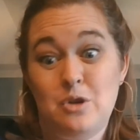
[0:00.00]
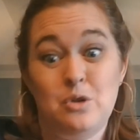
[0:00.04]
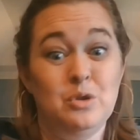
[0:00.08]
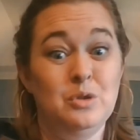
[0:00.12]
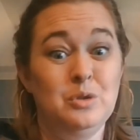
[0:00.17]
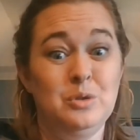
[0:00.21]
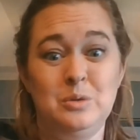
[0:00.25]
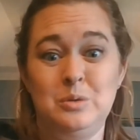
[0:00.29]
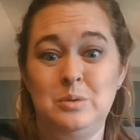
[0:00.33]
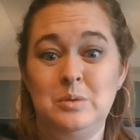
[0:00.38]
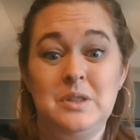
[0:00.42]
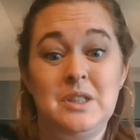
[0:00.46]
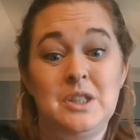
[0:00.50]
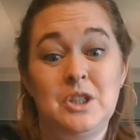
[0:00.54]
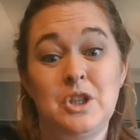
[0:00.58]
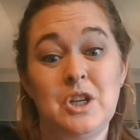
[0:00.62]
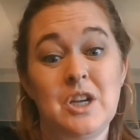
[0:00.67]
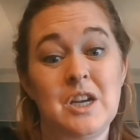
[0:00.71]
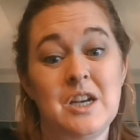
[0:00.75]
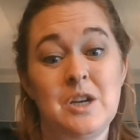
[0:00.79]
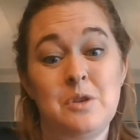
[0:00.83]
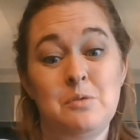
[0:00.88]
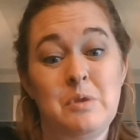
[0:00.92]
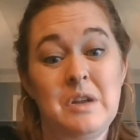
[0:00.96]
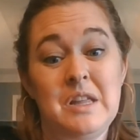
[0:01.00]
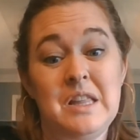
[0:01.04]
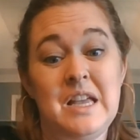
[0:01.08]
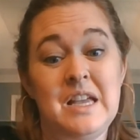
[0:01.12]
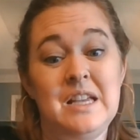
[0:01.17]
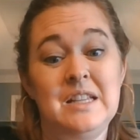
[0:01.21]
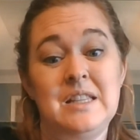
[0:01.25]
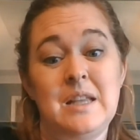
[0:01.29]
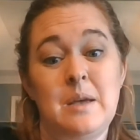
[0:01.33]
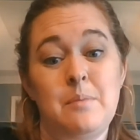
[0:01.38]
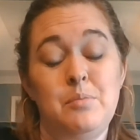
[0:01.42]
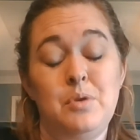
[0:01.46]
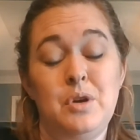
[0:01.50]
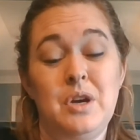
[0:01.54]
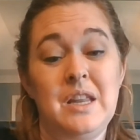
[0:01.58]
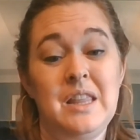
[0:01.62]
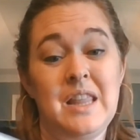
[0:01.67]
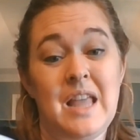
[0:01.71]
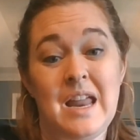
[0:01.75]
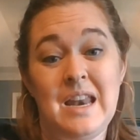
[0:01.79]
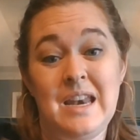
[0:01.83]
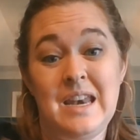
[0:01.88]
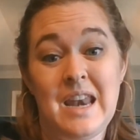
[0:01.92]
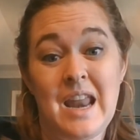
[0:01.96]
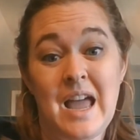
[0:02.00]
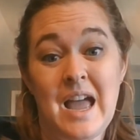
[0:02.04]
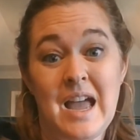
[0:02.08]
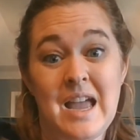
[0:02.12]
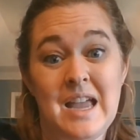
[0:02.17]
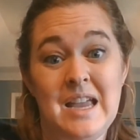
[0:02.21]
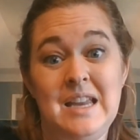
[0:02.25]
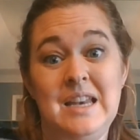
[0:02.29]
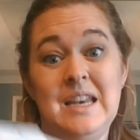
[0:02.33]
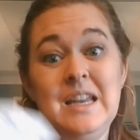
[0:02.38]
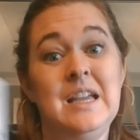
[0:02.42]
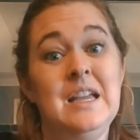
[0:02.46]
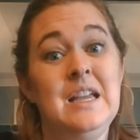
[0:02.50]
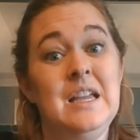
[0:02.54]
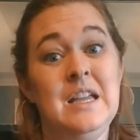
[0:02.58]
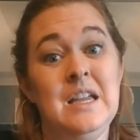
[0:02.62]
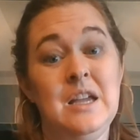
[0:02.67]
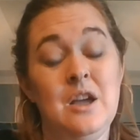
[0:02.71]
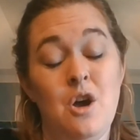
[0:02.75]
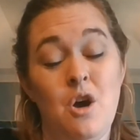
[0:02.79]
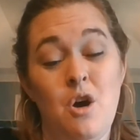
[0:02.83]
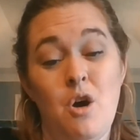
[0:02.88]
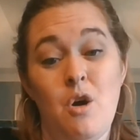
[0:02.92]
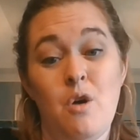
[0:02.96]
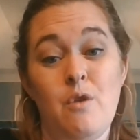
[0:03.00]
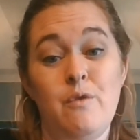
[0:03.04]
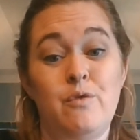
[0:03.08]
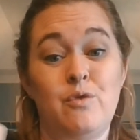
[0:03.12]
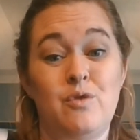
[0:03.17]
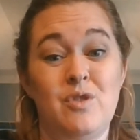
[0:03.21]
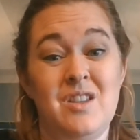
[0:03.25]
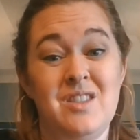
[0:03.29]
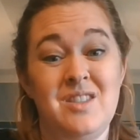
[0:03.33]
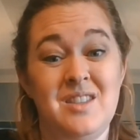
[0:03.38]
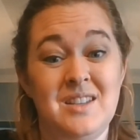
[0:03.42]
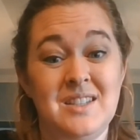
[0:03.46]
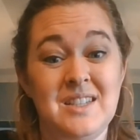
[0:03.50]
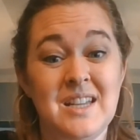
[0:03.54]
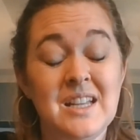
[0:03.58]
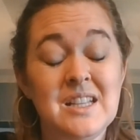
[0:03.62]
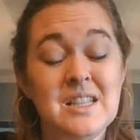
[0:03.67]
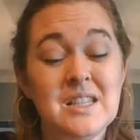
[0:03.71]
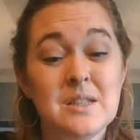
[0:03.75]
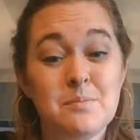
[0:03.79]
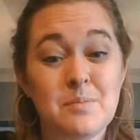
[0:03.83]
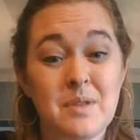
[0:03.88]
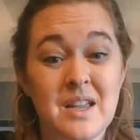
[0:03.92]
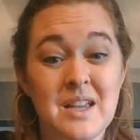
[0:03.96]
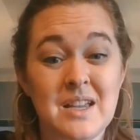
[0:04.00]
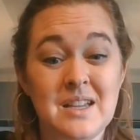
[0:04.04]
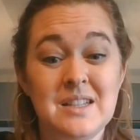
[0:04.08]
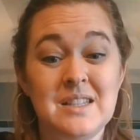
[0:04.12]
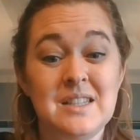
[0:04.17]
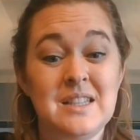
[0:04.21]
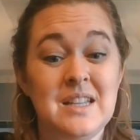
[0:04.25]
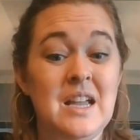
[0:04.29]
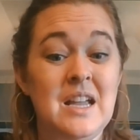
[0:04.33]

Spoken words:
Oh, they're going to realize that putting that 9 over in the tens place